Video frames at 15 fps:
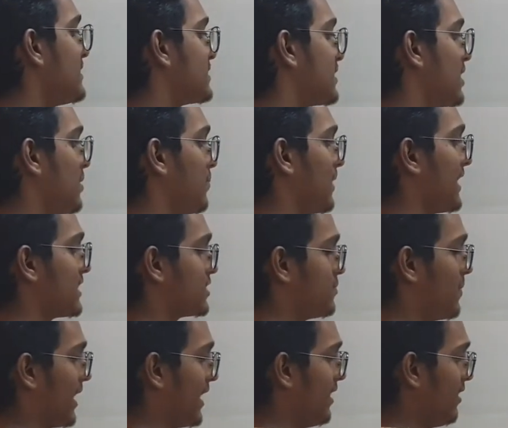is replaced
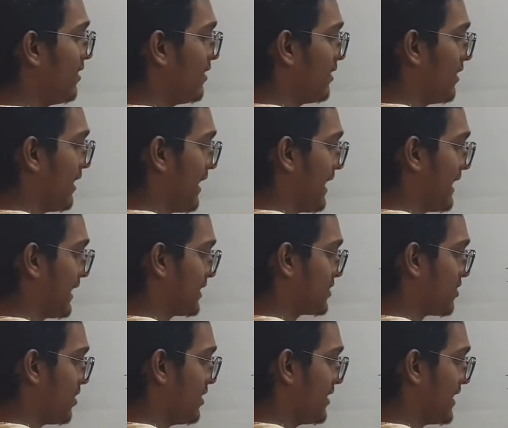by
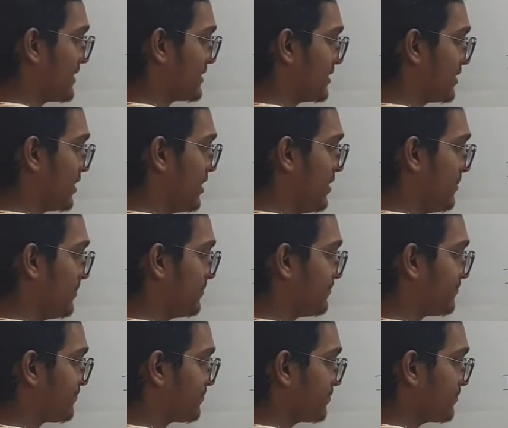electron density
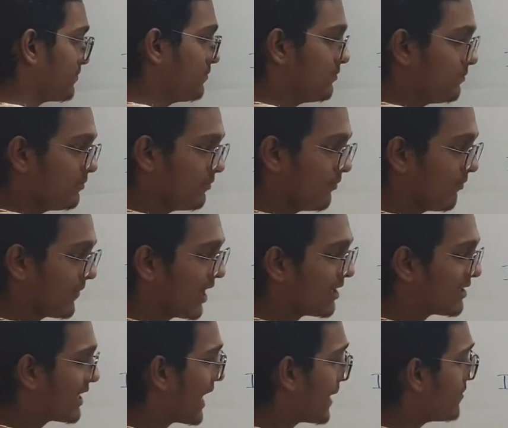
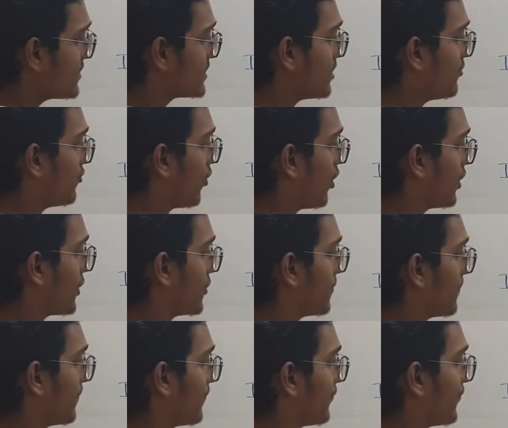times the
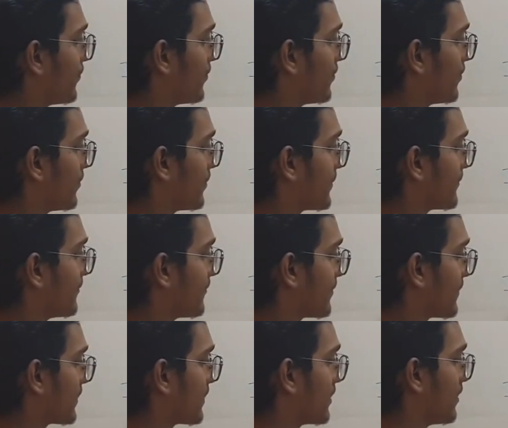volume
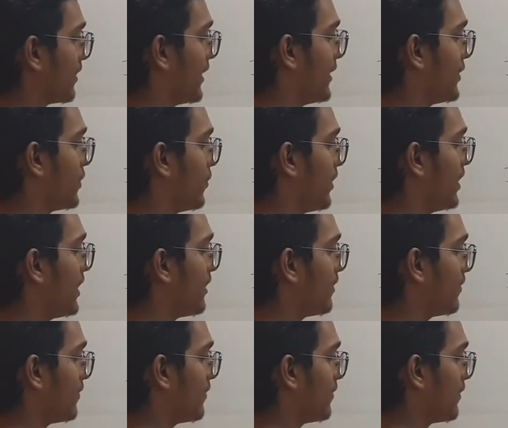into
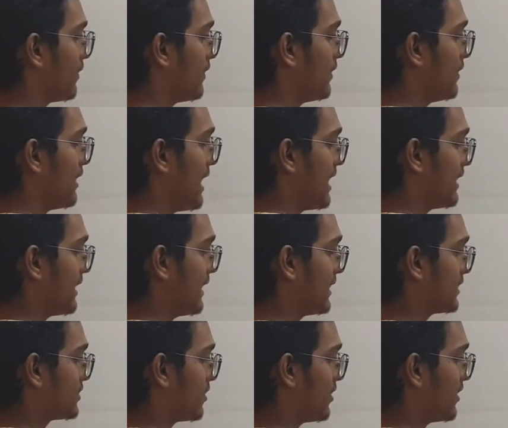E, and
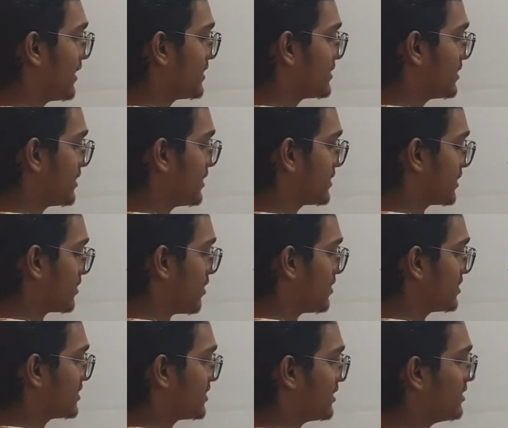electron density is a
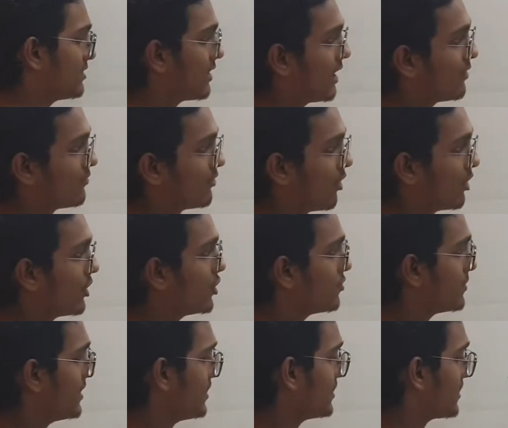constant and
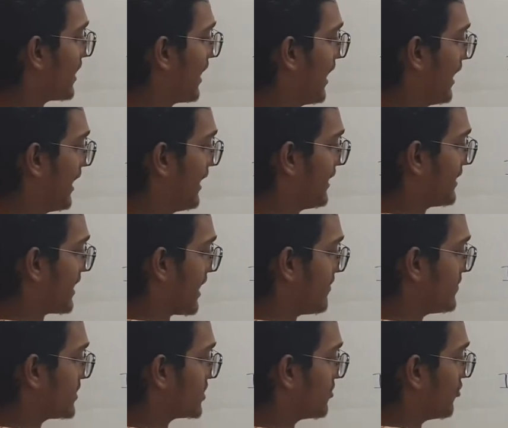volume is A
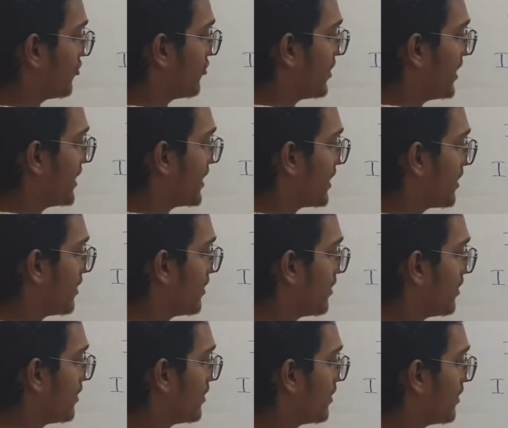times VD
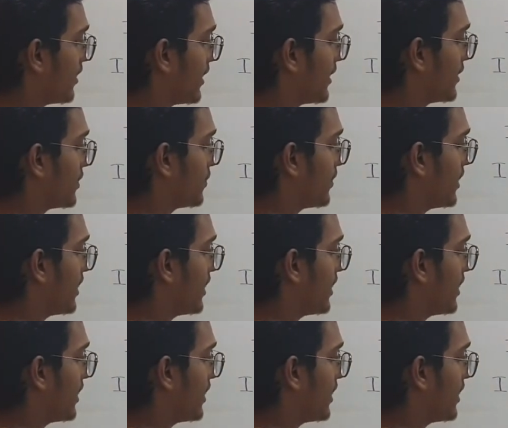into